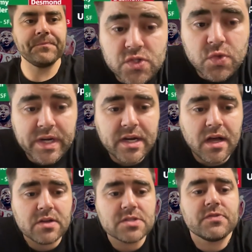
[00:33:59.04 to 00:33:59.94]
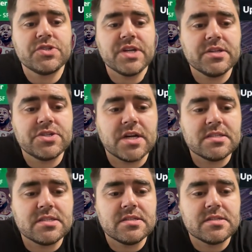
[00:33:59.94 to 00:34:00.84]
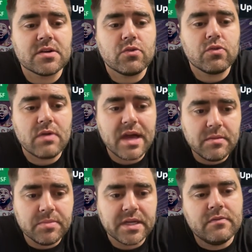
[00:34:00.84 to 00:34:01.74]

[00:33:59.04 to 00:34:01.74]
$20 for Jalen Johnson is incredibly,